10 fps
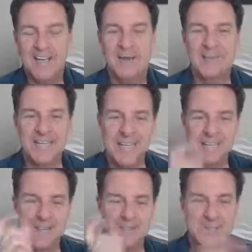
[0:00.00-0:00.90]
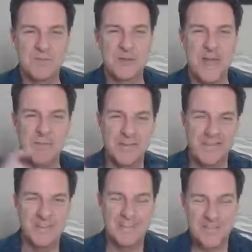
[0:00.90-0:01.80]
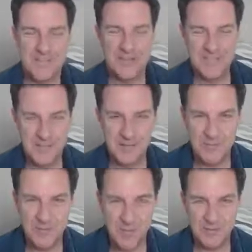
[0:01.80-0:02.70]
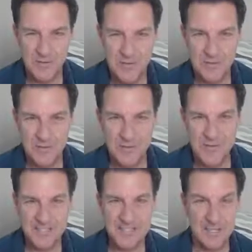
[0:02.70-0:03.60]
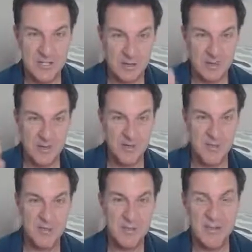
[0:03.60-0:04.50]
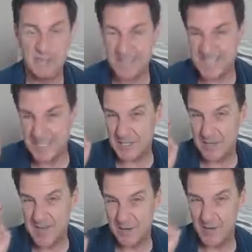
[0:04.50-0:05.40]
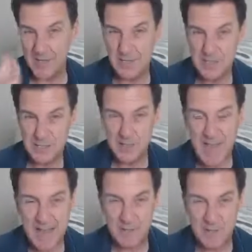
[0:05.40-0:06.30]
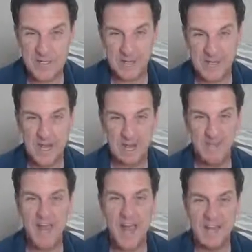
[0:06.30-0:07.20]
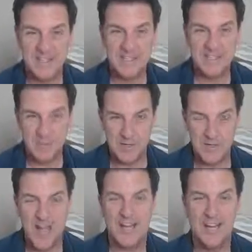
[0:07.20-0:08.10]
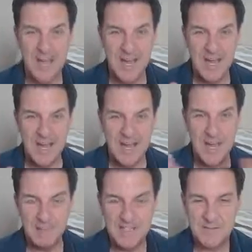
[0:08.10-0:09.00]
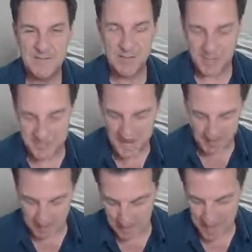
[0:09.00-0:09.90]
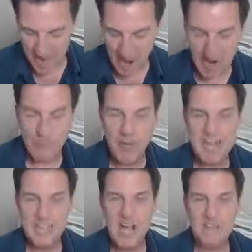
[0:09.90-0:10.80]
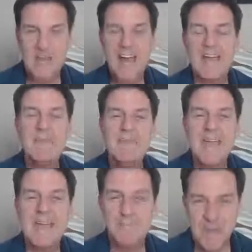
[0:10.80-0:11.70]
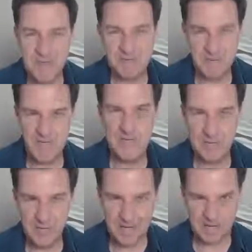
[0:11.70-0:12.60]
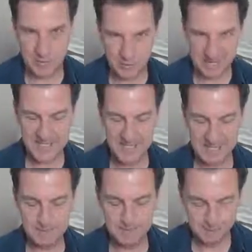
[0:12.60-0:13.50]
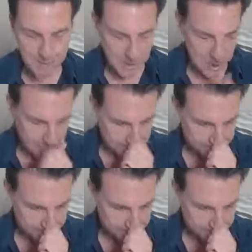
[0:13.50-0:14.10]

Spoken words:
please hit the subscribe button, hit the bell so you can be notified of new content. I shoot 3 videos a week, plus I do now a YouTube Live once a week on Fridays at 2 o'clock Pacific Coast time. All right, we're going to talk about how to make a man miss you like crazy. So